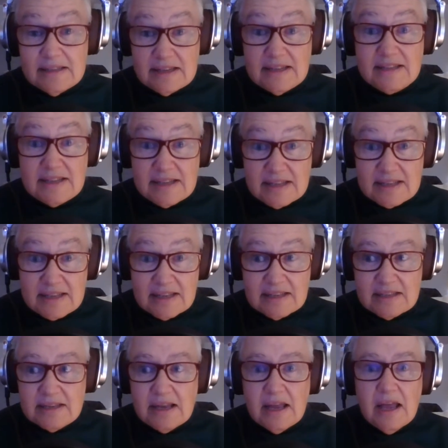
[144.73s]

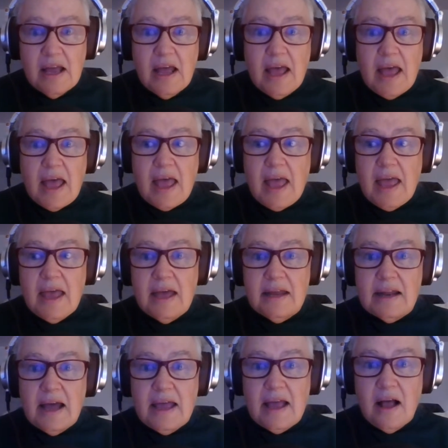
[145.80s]
distances.
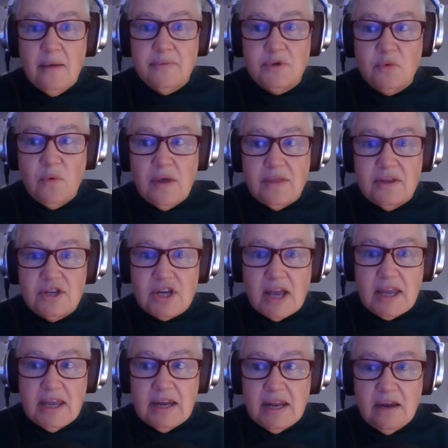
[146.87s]
And I helped with
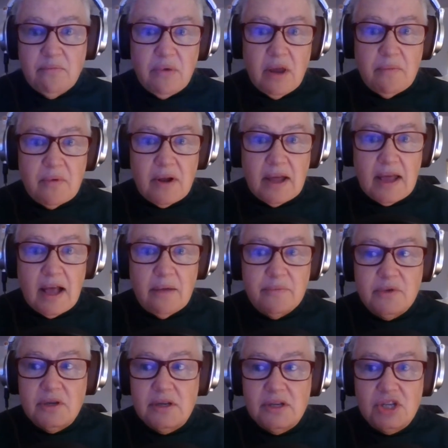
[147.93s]
checking in people. I
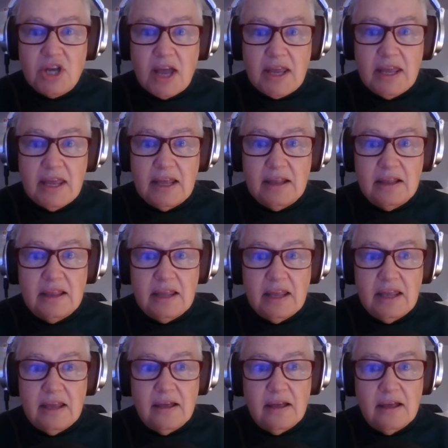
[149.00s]
helped check in
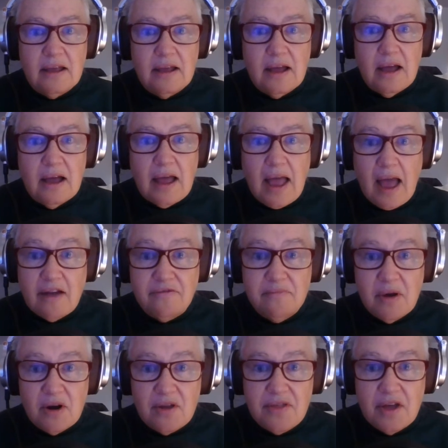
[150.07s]
the half
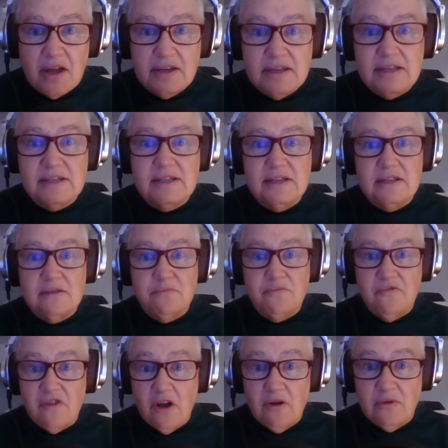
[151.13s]
marathon distance
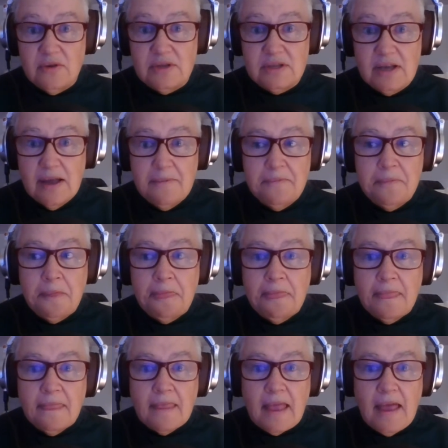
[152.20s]
folks.
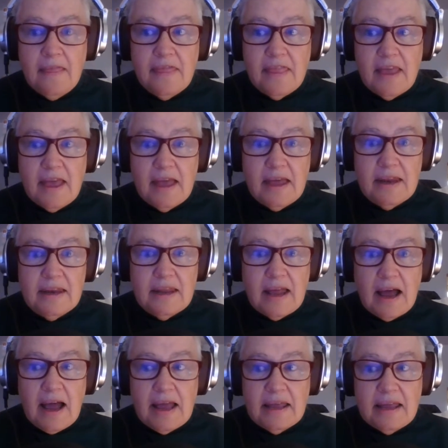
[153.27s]
And then
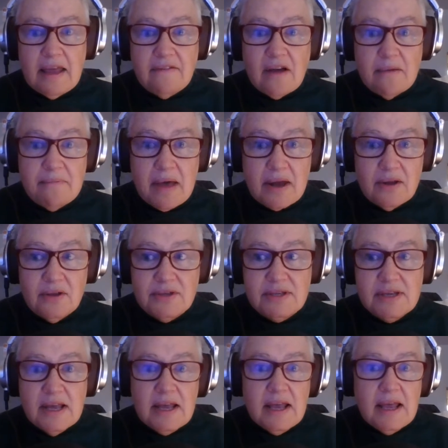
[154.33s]
I gave out
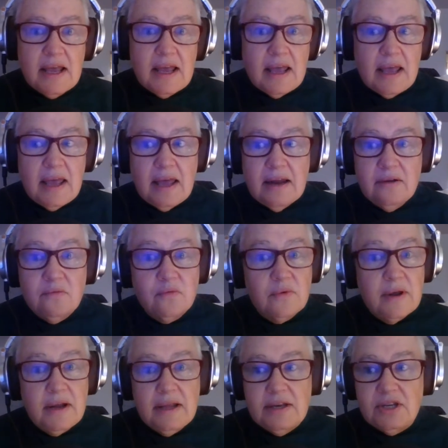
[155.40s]
medals. And
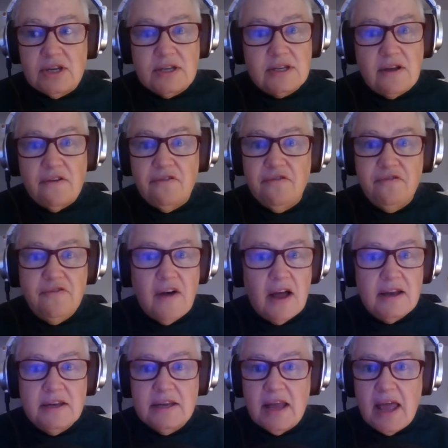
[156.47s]
really just a
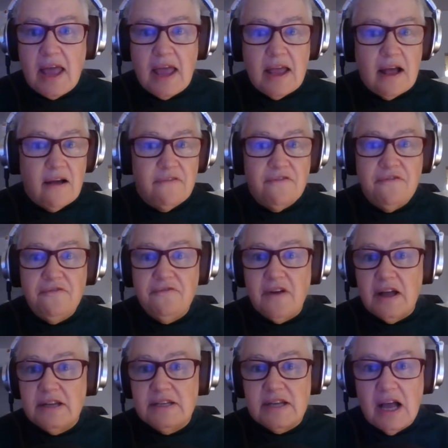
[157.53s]
fun day, a
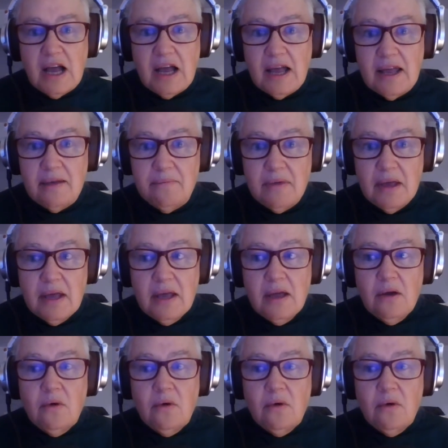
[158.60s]
fun time.